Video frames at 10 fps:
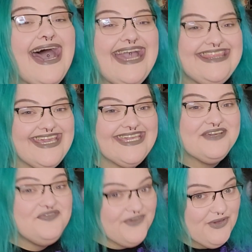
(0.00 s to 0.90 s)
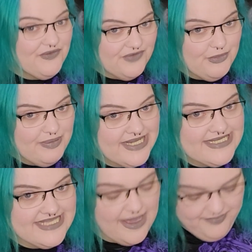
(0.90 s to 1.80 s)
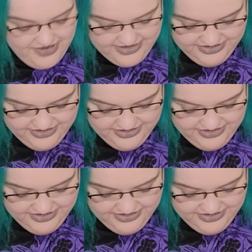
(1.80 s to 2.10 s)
I think a few of you picked up on